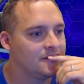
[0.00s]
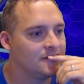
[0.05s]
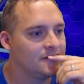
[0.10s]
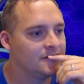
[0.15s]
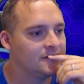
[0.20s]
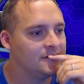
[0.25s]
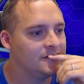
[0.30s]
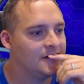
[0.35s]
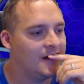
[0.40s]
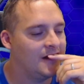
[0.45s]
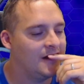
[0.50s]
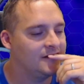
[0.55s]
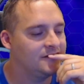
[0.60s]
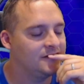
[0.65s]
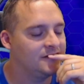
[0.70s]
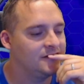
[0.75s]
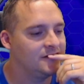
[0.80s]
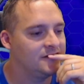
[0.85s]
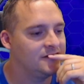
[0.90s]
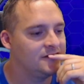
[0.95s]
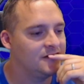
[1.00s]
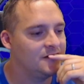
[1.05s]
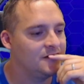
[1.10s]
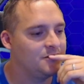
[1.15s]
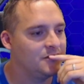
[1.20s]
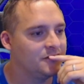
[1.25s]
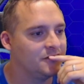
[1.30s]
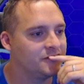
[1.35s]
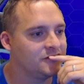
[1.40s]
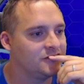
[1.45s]
Attach the
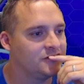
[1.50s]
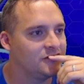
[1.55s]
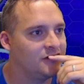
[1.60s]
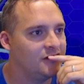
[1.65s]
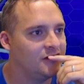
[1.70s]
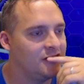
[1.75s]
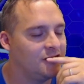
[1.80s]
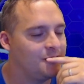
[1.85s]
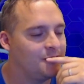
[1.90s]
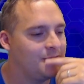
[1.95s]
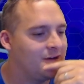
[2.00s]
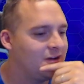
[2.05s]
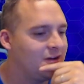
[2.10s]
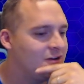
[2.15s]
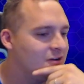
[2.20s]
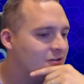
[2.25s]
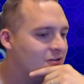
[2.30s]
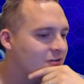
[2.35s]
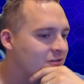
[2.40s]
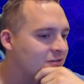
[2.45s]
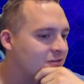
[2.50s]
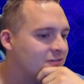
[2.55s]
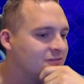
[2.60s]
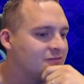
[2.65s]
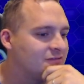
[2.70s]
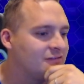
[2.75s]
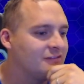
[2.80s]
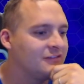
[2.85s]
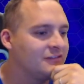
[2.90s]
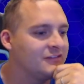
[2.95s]
double turbo.
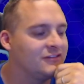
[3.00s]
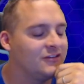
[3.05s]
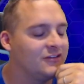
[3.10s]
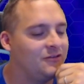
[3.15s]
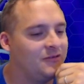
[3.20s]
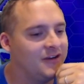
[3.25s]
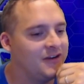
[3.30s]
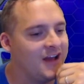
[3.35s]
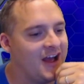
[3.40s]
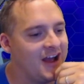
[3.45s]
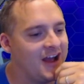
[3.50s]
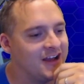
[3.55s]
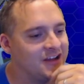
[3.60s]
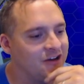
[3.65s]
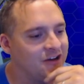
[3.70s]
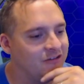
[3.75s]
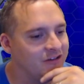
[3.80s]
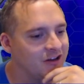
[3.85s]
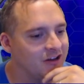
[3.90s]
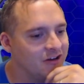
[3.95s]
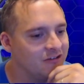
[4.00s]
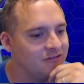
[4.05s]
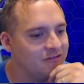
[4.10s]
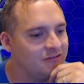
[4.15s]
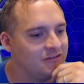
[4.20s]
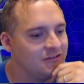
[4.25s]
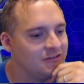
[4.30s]
Don't want to Iono.